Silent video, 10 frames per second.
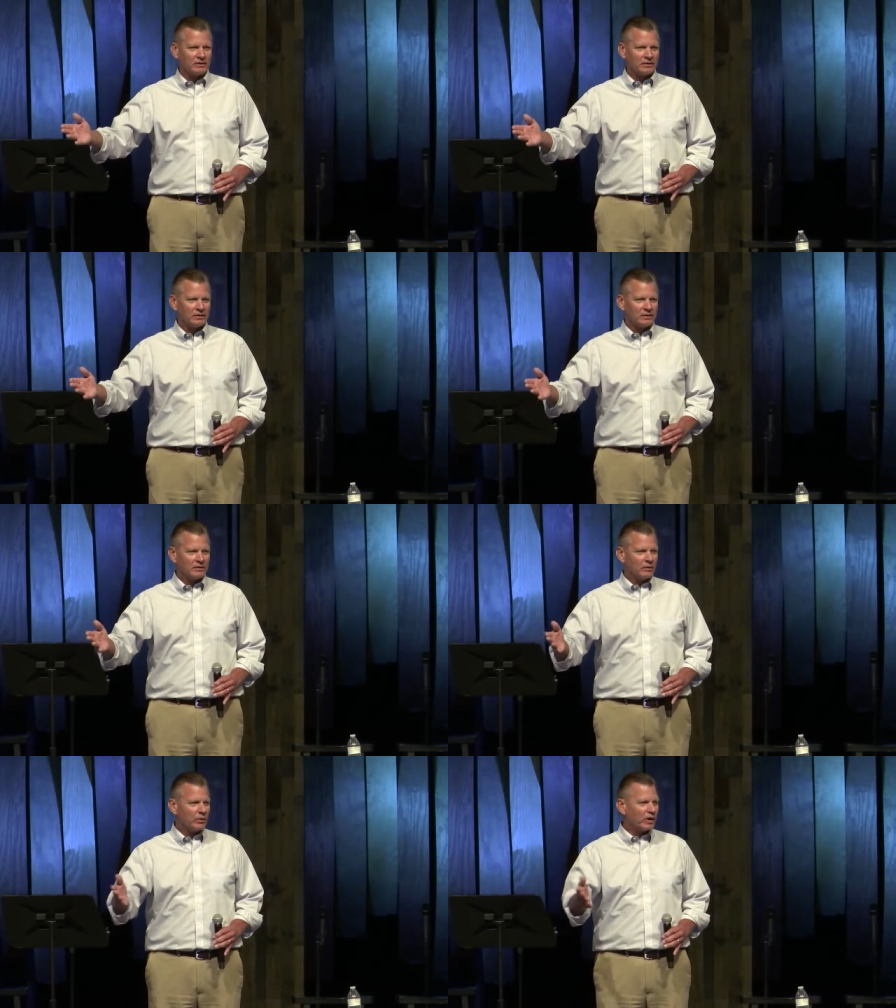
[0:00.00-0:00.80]

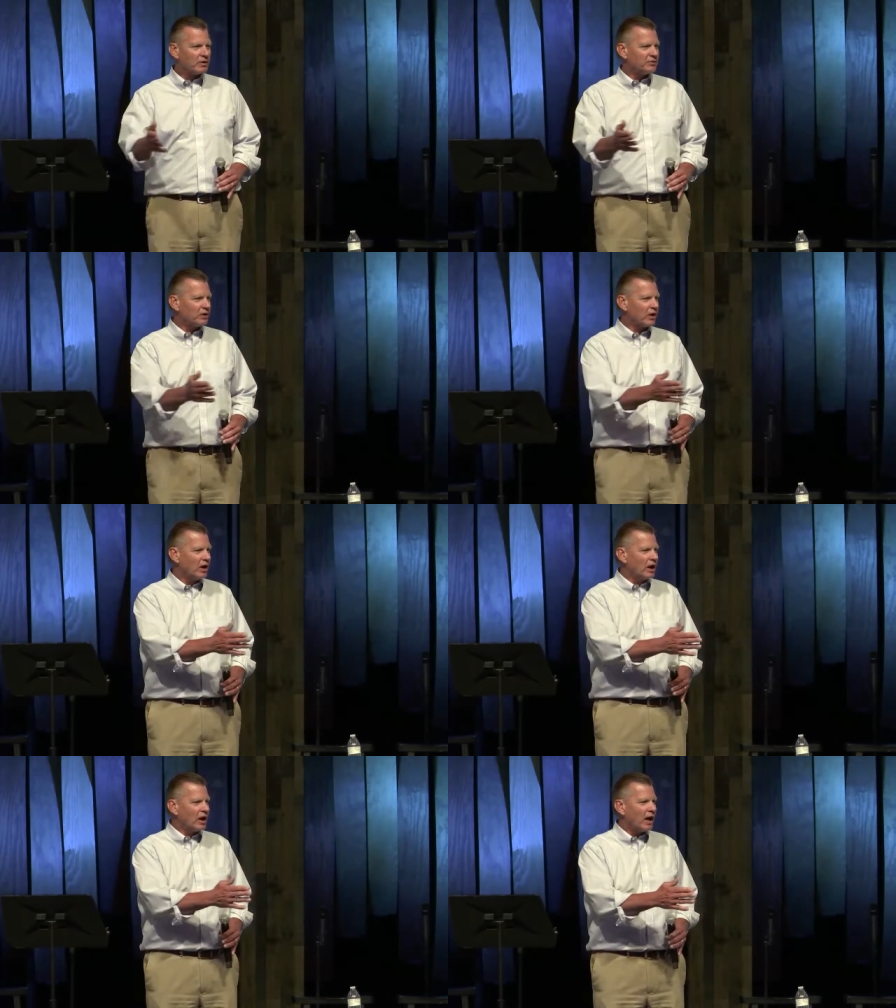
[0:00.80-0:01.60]
wherever you are, I
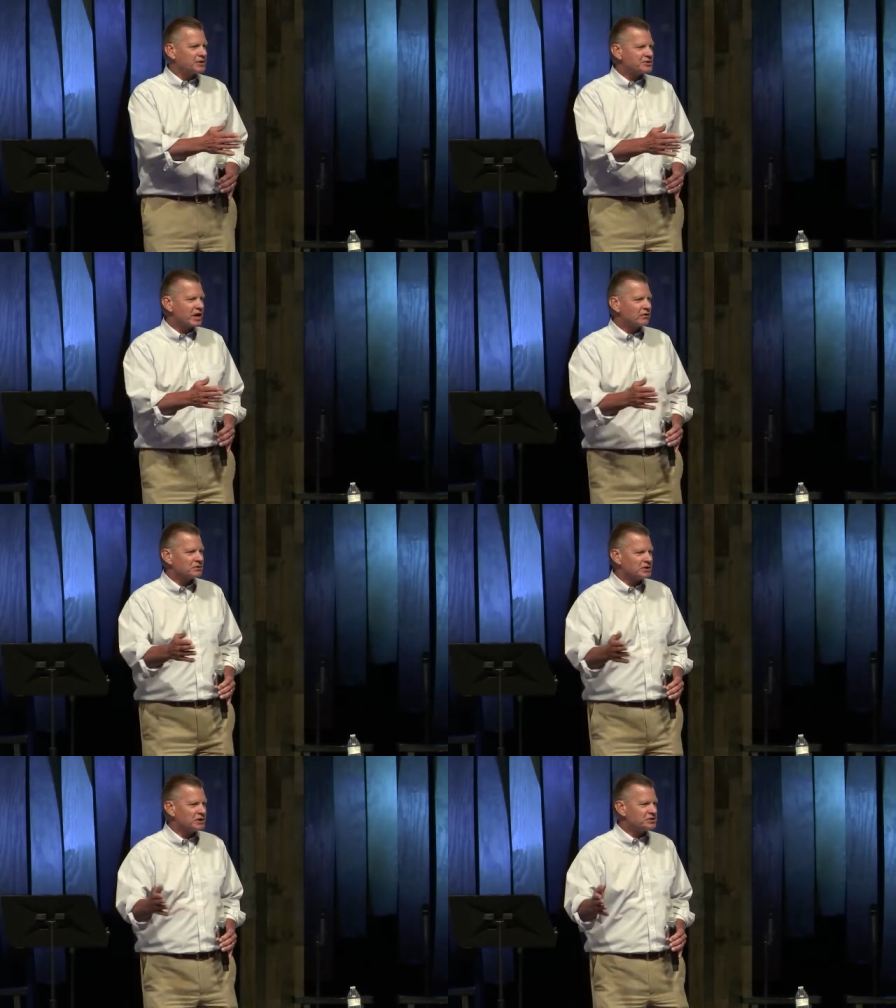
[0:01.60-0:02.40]
challenge each
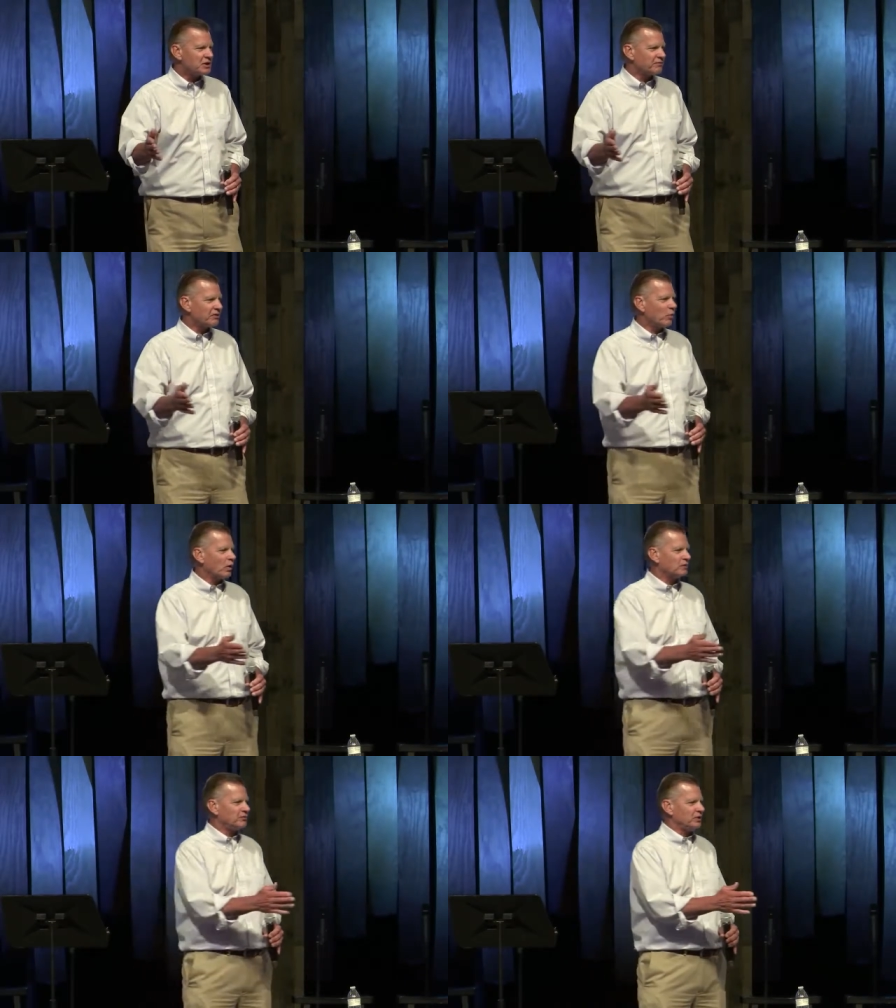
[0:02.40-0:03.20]
and every one of
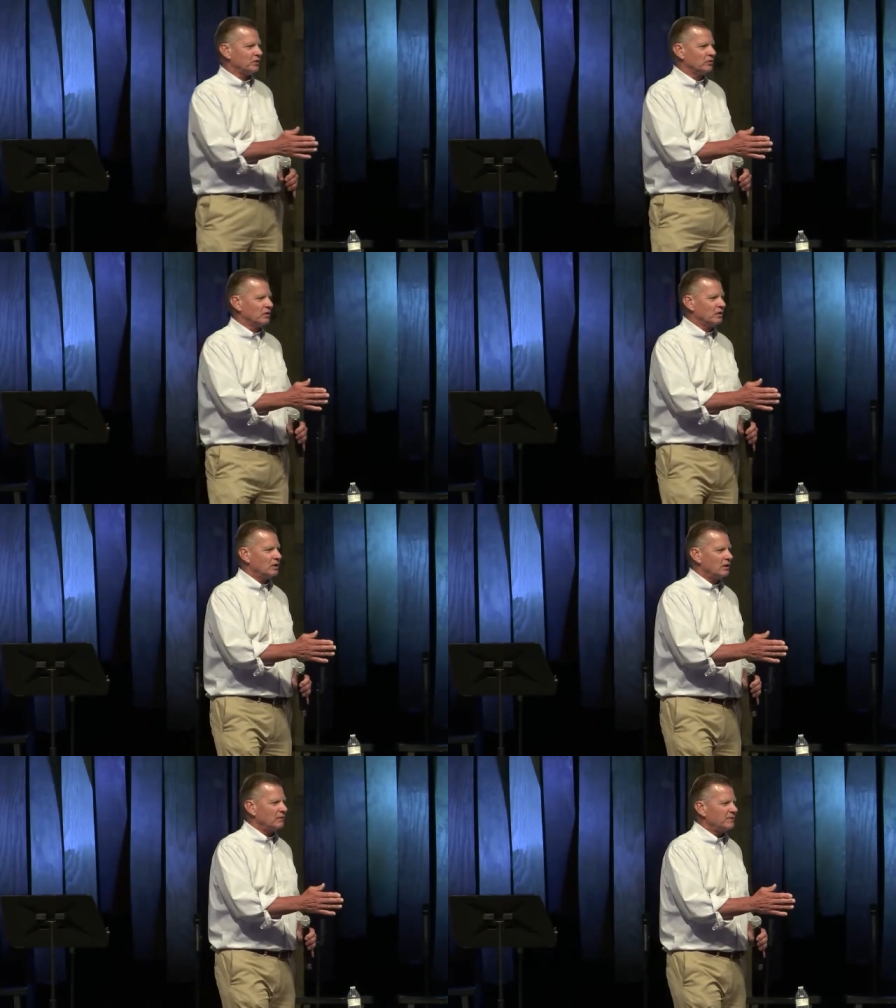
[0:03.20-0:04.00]
you, in
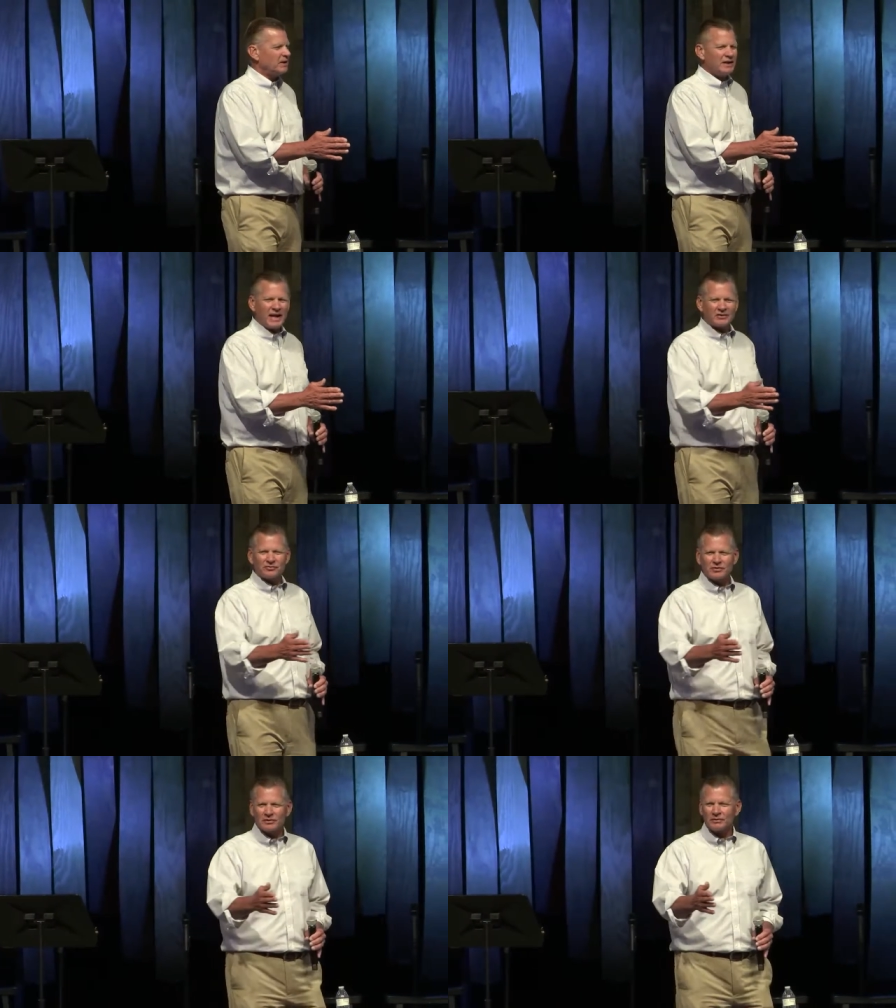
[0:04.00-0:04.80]
the next
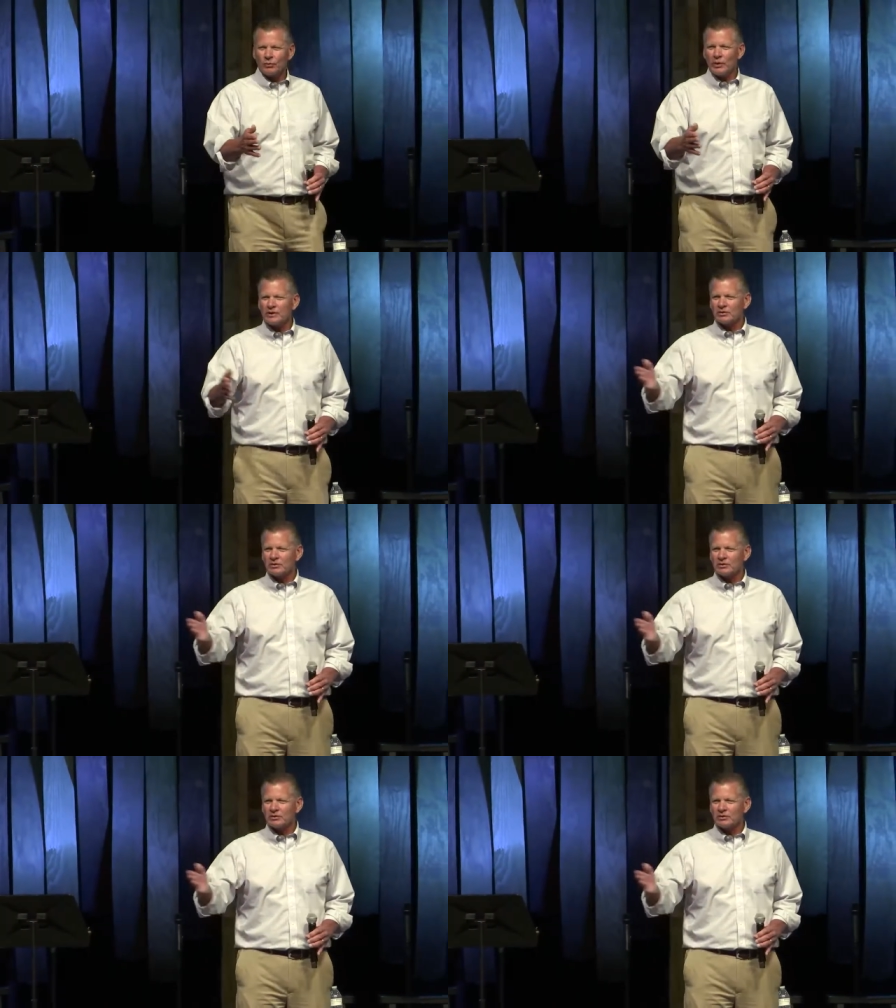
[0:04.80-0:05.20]
week or two,